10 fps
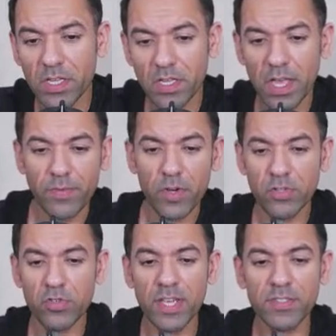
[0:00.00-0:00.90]
If you're
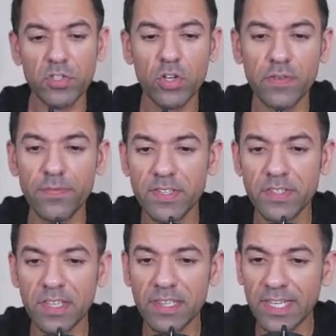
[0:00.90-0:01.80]
interested, you can visit
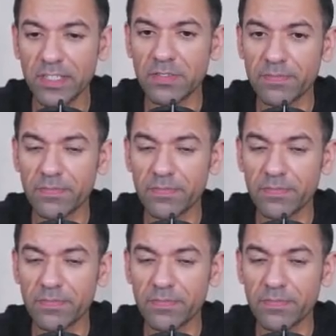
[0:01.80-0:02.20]
the link.